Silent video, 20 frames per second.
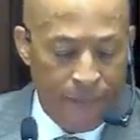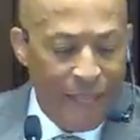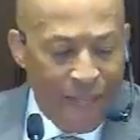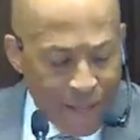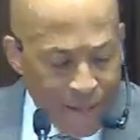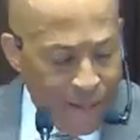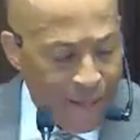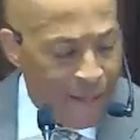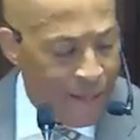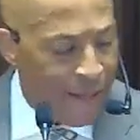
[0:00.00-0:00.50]

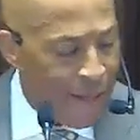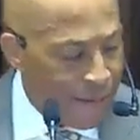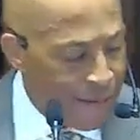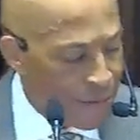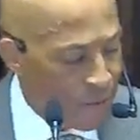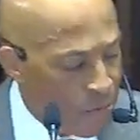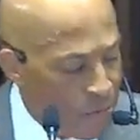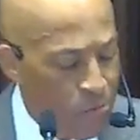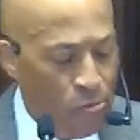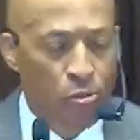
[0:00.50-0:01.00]
let
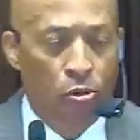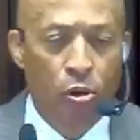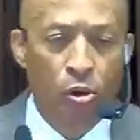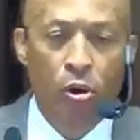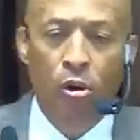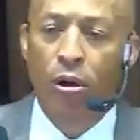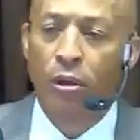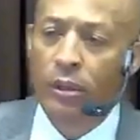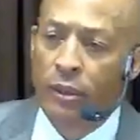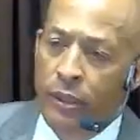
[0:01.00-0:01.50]
us
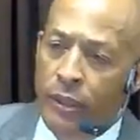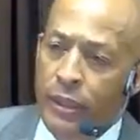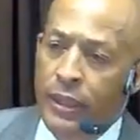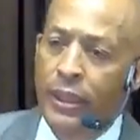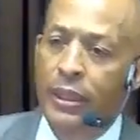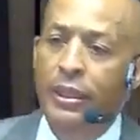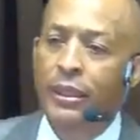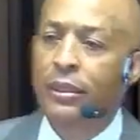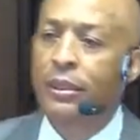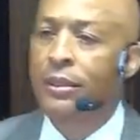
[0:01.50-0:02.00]
draw
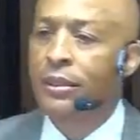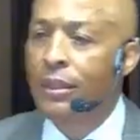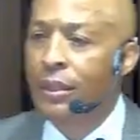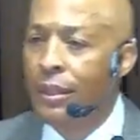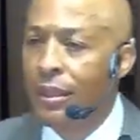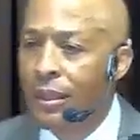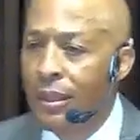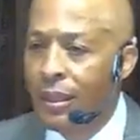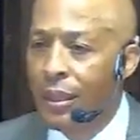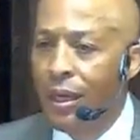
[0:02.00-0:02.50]
near
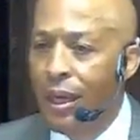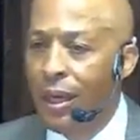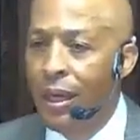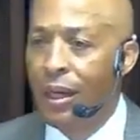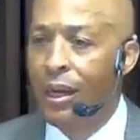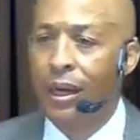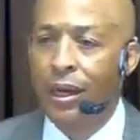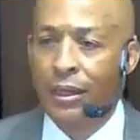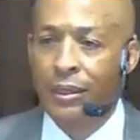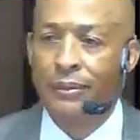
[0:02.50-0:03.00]
to
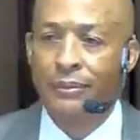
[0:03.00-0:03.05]
God.